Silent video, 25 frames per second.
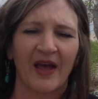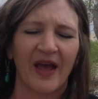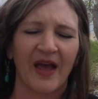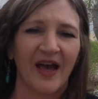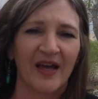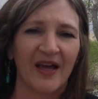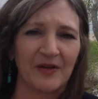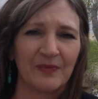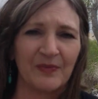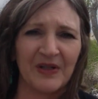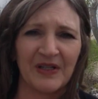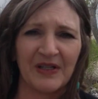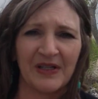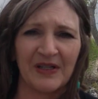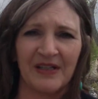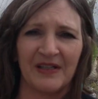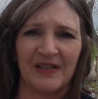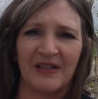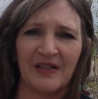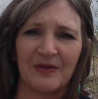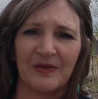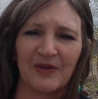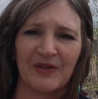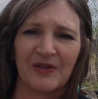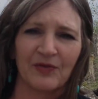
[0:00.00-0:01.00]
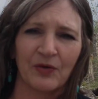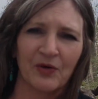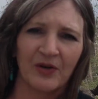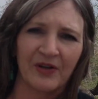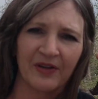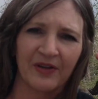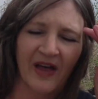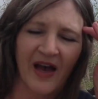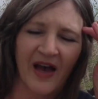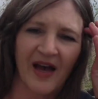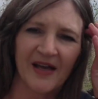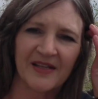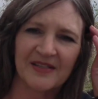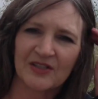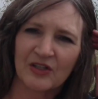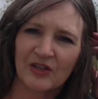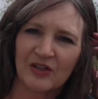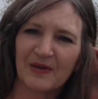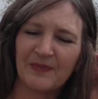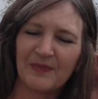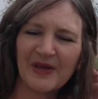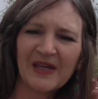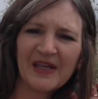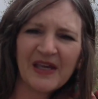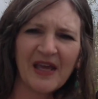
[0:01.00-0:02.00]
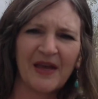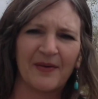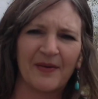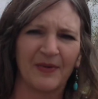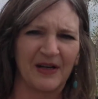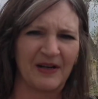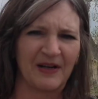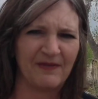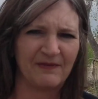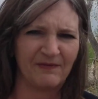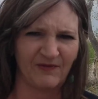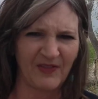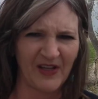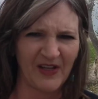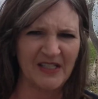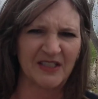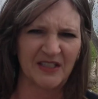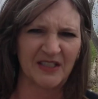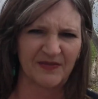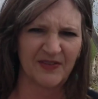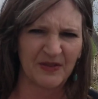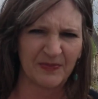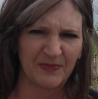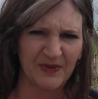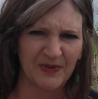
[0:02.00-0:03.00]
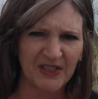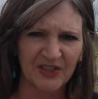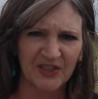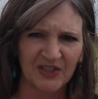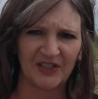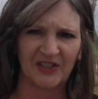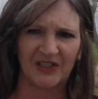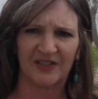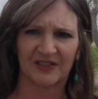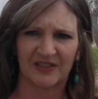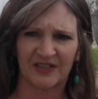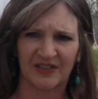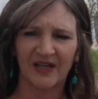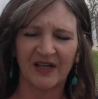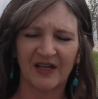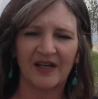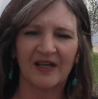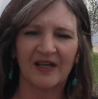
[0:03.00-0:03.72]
had been eating before that, so they became an invasive species.